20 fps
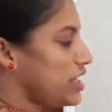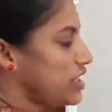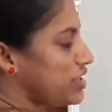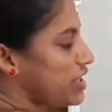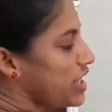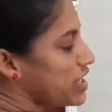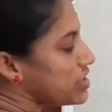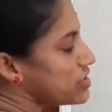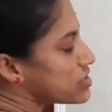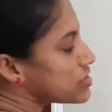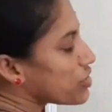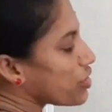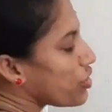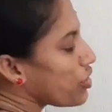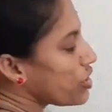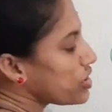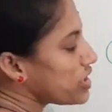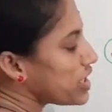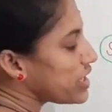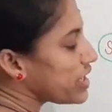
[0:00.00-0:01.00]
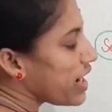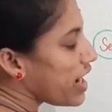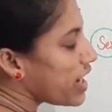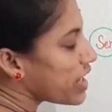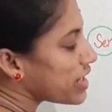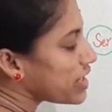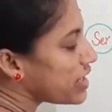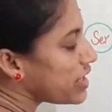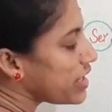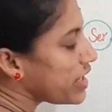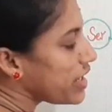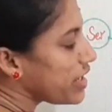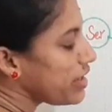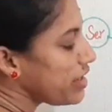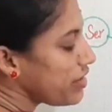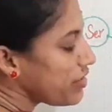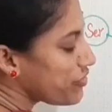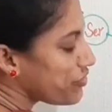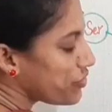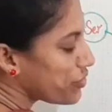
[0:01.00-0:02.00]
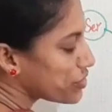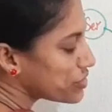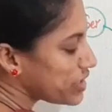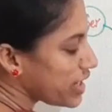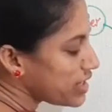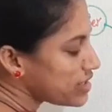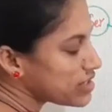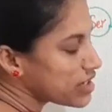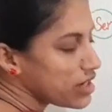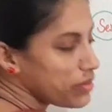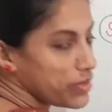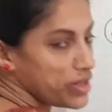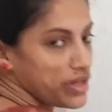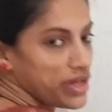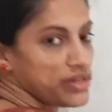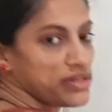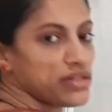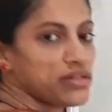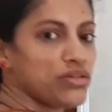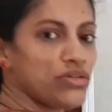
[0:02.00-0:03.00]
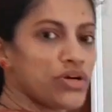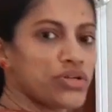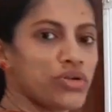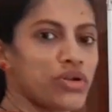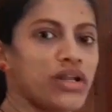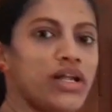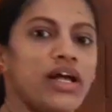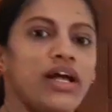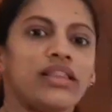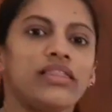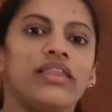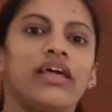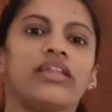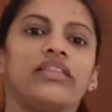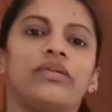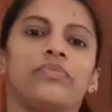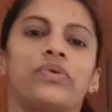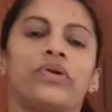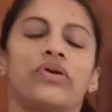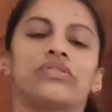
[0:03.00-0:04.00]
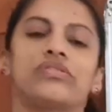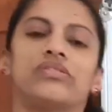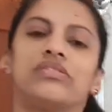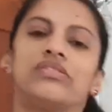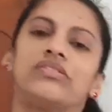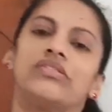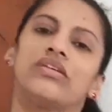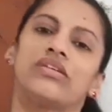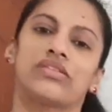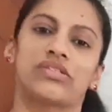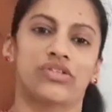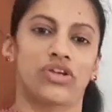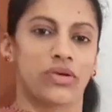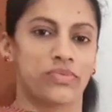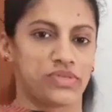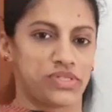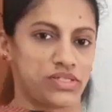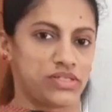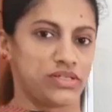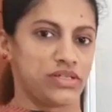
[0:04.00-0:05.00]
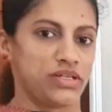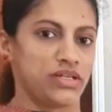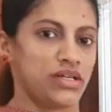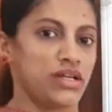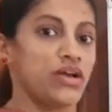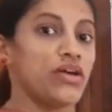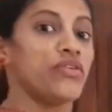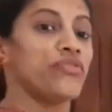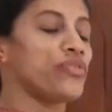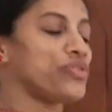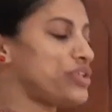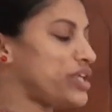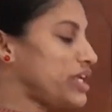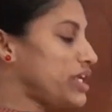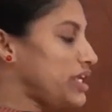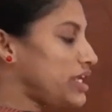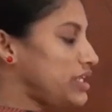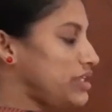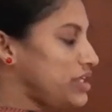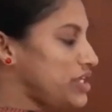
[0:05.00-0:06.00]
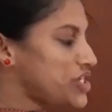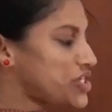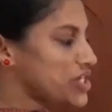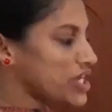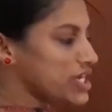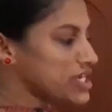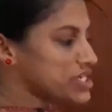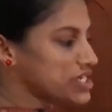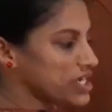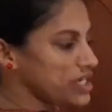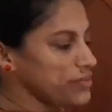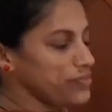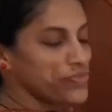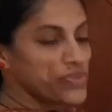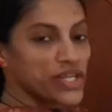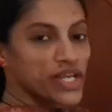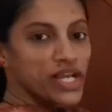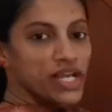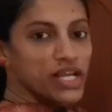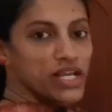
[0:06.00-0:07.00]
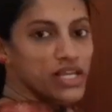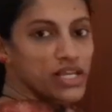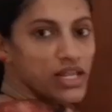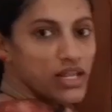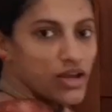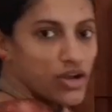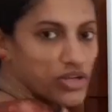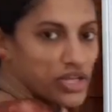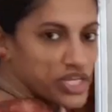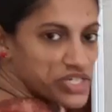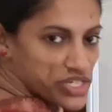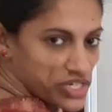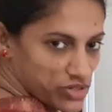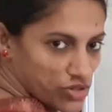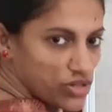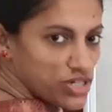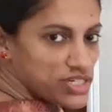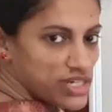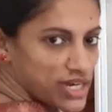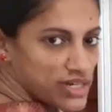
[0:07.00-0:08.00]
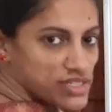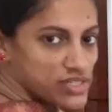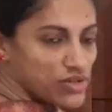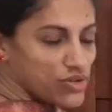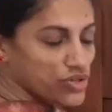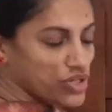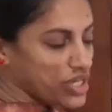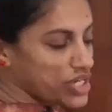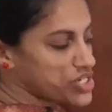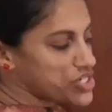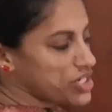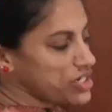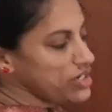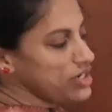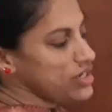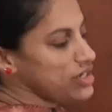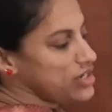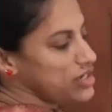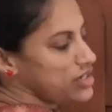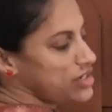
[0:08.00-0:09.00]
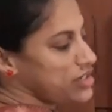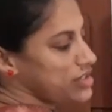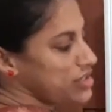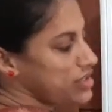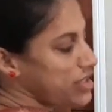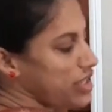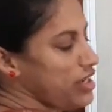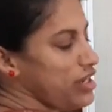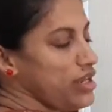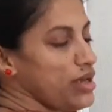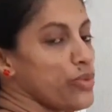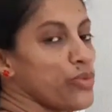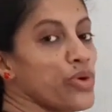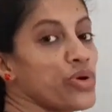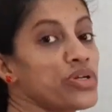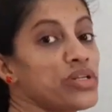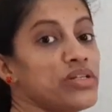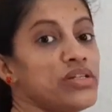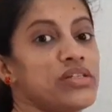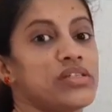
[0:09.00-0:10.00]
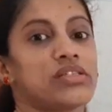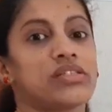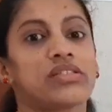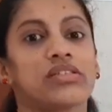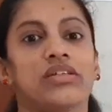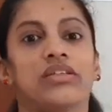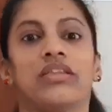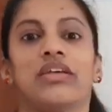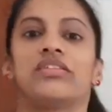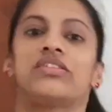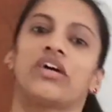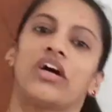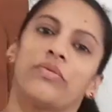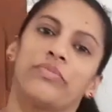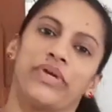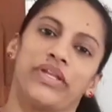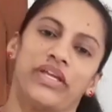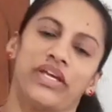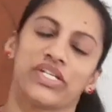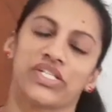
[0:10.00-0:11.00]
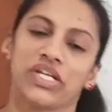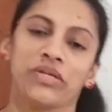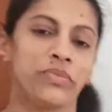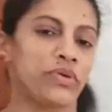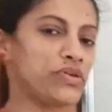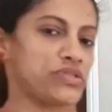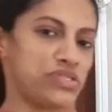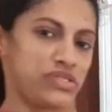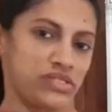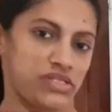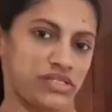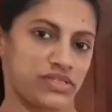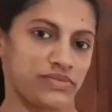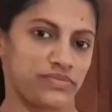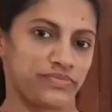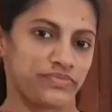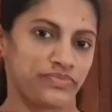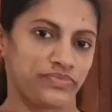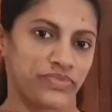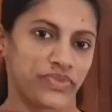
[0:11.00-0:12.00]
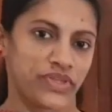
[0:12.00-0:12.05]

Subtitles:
there is no tRNA for that terminator codon. Then the process stops. For the initiation, elongation or translocation, then what is the termination process?